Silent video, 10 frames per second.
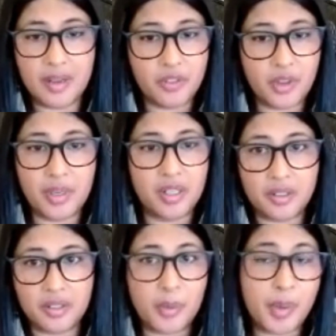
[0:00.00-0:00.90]
from
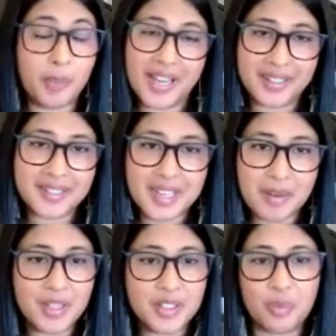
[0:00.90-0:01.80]
a blanket
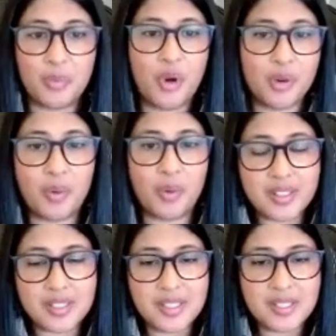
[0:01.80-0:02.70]
statement or broader
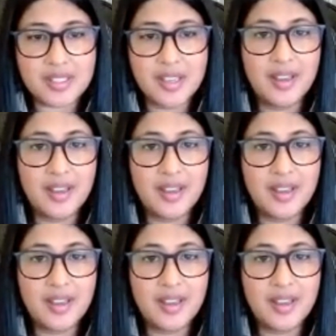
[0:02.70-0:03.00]
policies,